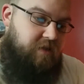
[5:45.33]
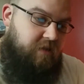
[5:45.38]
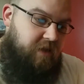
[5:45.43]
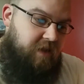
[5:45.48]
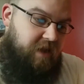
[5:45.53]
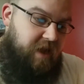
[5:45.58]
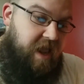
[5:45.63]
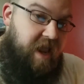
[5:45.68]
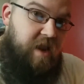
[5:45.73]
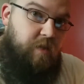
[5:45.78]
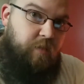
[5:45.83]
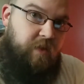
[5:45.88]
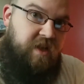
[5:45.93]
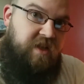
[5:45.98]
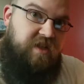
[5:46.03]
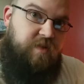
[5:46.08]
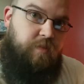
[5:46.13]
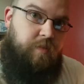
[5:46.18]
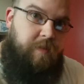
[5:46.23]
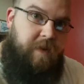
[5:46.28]
I had 8
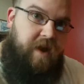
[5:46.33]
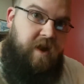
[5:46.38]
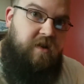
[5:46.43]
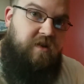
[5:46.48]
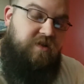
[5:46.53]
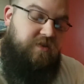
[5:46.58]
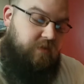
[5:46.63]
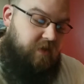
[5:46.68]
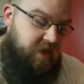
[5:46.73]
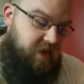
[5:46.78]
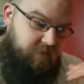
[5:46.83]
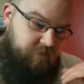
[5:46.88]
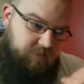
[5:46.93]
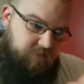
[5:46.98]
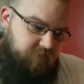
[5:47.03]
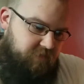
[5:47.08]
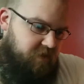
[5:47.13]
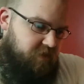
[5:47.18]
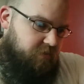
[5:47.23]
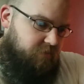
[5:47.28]
weeks to prepare, so I had
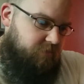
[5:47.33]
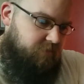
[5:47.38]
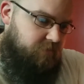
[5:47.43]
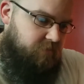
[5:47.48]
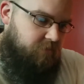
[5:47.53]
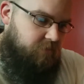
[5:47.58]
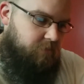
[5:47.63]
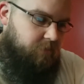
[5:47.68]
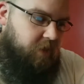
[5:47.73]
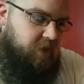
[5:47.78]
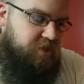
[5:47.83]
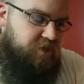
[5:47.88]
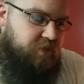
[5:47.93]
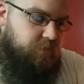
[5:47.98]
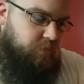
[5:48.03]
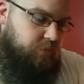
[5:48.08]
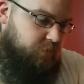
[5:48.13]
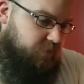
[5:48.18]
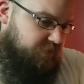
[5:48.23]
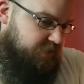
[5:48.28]

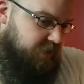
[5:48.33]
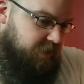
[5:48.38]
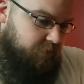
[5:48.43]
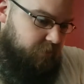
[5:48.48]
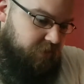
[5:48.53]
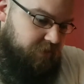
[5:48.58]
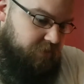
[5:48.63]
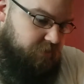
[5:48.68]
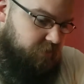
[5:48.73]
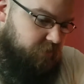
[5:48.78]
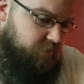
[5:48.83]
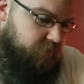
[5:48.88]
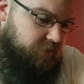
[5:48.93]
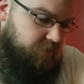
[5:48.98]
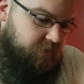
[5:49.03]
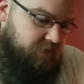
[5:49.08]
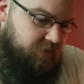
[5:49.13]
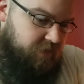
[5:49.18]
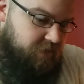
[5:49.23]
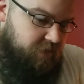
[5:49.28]
marching rules that I went through and
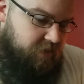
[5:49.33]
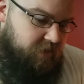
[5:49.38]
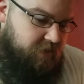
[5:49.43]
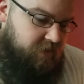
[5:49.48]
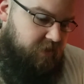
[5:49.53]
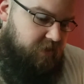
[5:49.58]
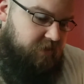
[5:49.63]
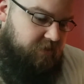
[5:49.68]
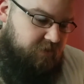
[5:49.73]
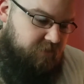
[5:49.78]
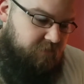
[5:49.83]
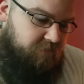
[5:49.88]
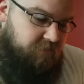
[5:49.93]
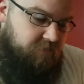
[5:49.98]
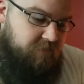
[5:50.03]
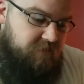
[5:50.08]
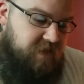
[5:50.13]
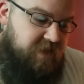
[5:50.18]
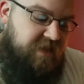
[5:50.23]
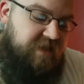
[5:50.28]

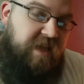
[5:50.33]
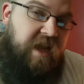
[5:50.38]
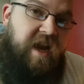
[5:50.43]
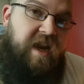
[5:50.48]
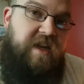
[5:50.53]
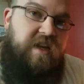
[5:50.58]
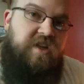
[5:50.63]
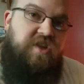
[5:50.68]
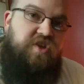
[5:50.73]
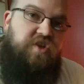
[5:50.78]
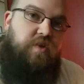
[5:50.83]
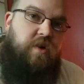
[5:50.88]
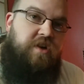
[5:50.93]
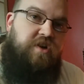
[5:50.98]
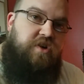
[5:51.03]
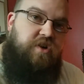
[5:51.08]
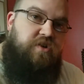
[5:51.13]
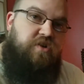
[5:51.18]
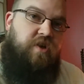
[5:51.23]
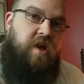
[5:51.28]
designed a
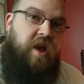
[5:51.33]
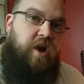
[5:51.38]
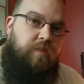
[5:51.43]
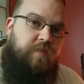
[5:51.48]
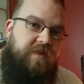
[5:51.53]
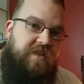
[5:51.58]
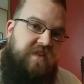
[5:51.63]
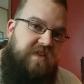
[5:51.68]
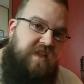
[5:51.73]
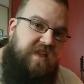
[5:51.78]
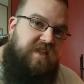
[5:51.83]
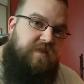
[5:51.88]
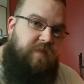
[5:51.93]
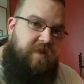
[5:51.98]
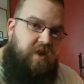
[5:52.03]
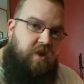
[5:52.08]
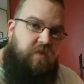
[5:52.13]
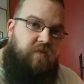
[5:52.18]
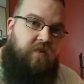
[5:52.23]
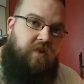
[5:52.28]
structure to help assist
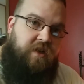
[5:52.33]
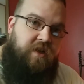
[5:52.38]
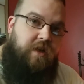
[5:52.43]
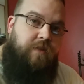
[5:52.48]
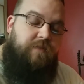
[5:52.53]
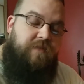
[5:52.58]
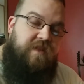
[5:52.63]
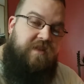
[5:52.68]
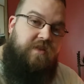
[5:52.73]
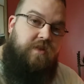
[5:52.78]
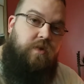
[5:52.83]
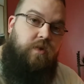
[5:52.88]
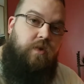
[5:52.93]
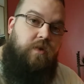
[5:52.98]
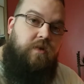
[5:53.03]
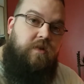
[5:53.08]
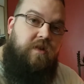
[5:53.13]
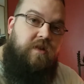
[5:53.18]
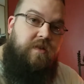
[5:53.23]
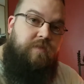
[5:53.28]
me overcome this
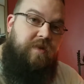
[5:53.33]
goal.